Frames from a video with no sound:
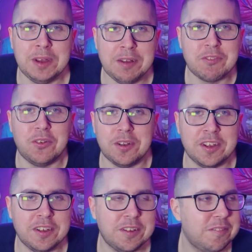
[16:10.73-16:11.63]
We have
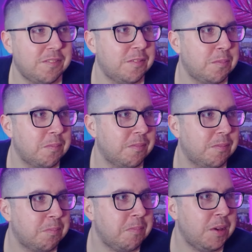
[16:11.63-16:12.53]
got
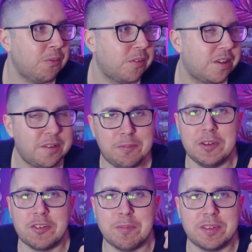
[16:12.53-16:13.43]
milk,
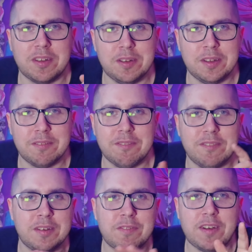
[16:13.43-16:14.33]
which
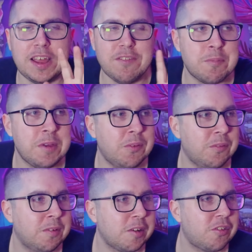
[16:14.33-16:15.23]
a flavoured
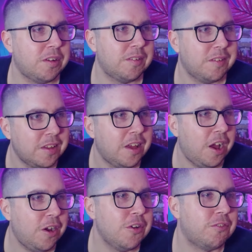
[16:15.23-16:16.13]
milk, which
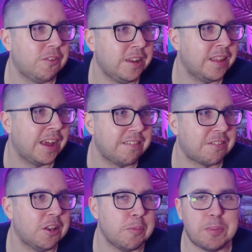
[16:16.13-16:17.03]
hopefully that
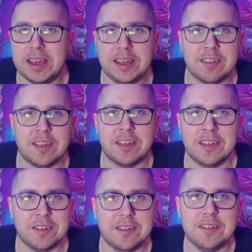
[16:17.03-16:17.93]
is going to be
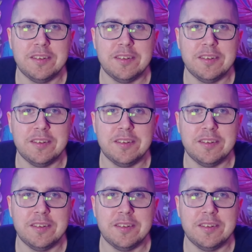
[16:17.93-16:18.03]
the